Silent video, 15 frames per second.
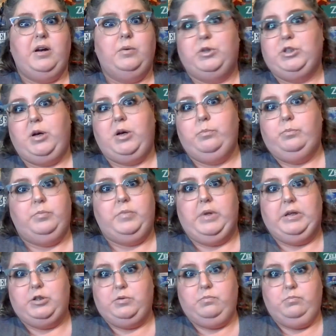it, which I'm
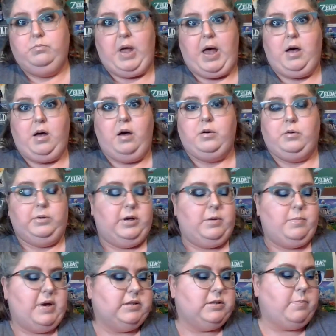utterly
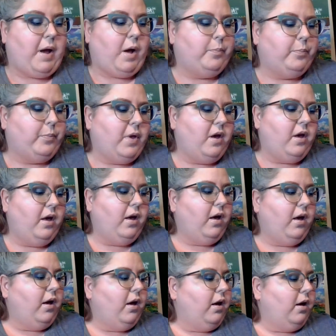amazed about.
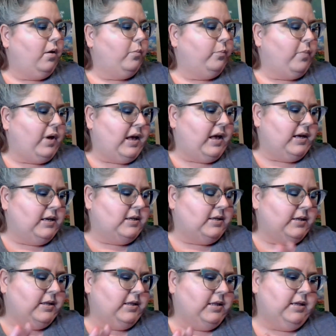But
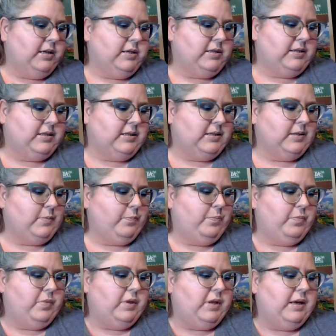this
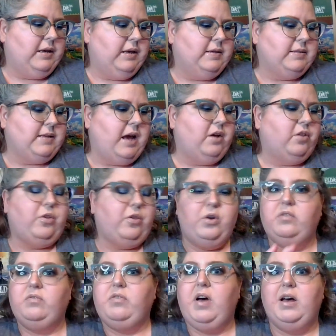is a
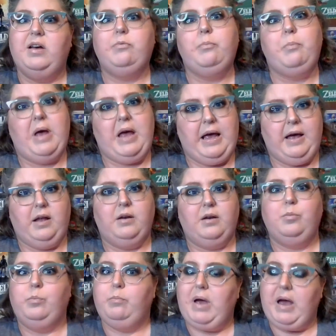35 pan
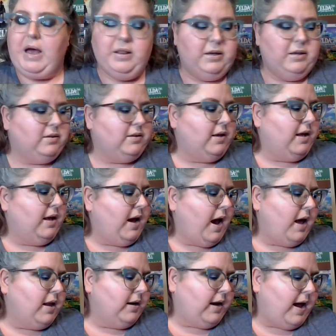palette,
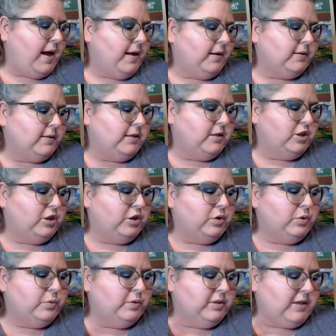and it has
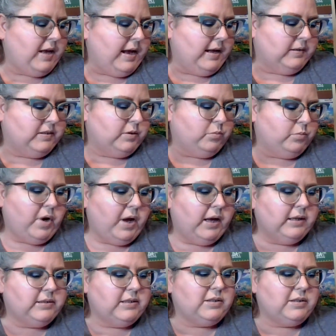nudes and some
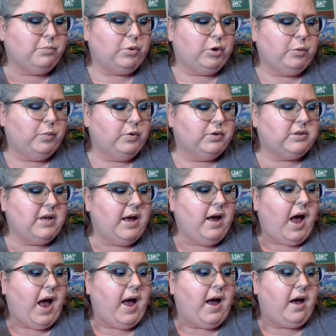reds and some purples
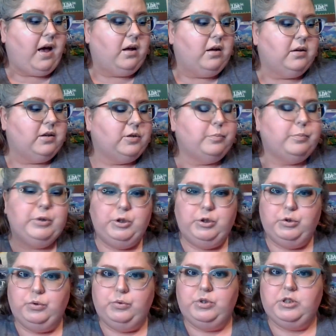and
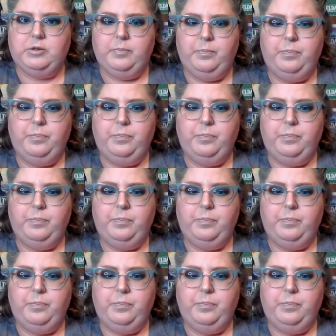blues.